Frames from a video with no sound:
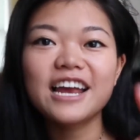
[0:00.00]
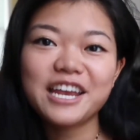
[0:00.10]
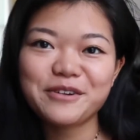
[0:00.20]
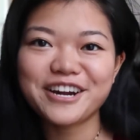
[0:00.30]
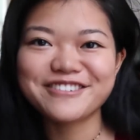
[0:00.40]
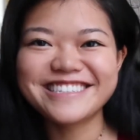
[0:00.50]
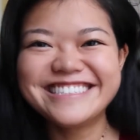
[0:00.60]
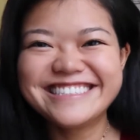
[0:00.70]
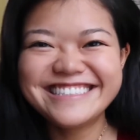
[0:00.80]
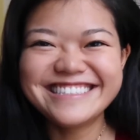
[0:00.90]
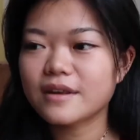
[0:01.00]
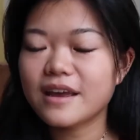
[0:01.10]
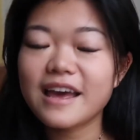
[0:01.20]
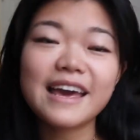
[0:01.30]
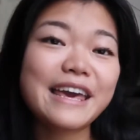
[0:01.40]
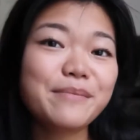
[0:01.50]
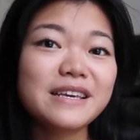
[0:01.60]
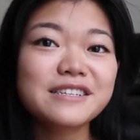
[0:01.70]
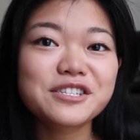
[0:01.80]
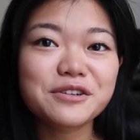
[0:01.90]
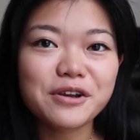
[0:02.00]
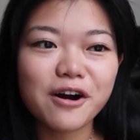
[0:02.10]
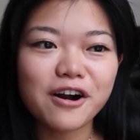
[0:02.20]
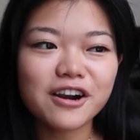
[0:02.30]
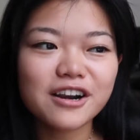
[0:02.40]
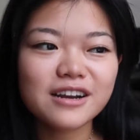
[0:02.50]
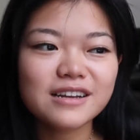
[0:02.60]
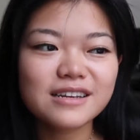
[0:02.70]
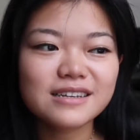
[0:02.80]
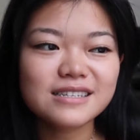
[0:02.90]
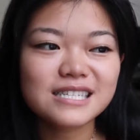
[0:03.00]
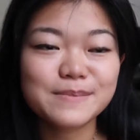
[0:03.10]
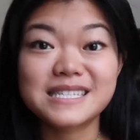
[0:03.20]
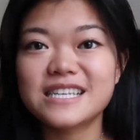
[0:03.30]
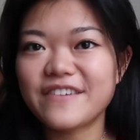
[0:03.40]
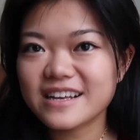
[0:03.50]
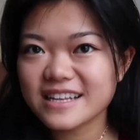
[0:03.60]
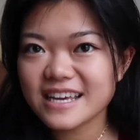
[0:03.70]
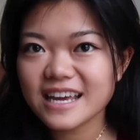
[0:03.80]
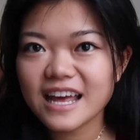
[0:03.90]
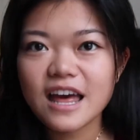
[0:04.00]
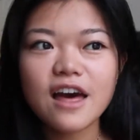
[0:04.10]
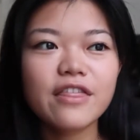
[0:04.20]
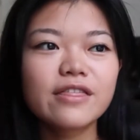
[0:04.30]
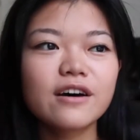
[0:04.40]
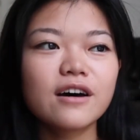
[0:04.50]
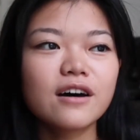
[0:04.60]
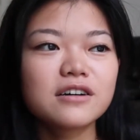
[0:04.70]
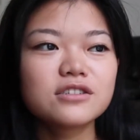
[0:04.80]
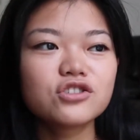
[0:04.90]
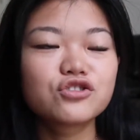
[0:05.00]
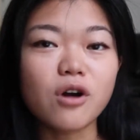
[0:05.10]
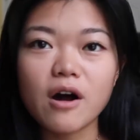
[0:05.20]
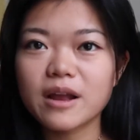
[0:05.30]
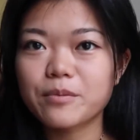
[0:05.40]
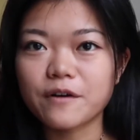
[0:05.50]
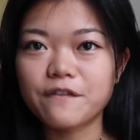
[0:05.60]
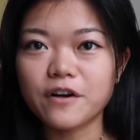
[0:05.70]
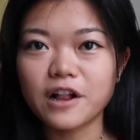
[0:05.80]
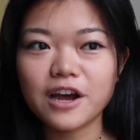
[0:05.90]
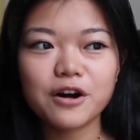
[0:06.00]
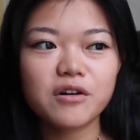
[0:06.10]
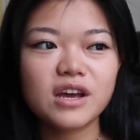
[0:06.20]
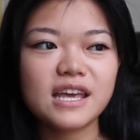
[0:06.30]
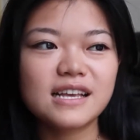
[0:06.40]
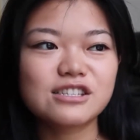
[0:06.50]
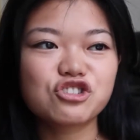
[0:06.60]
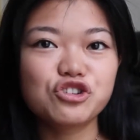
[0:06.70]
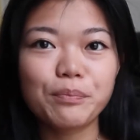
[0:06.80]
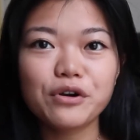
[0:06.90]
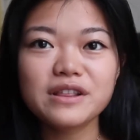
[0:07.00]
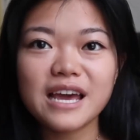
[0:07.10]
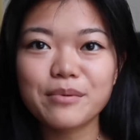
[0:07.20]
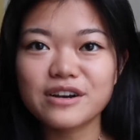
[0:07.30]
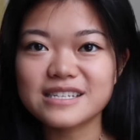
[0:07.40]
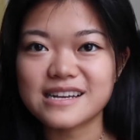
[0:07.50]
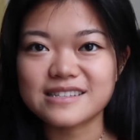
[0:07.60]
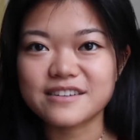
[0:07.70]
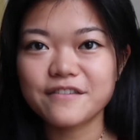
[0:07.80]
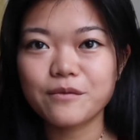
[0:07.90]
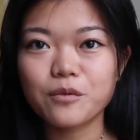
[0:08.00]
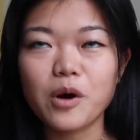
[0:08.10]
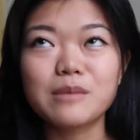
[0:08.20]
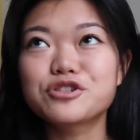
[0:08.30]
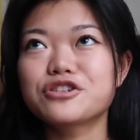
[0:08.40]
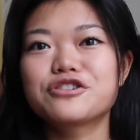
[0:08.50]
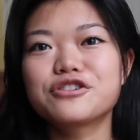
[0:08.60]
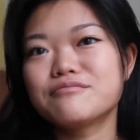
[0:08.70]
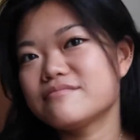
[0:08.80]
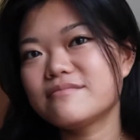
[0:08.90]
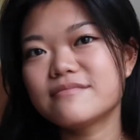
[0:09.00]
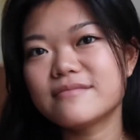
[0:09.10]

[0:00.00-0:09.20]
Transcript: here we go. AP Studio Art, specifically the drawing portfolio, is super labor intensive. Well, I'm sure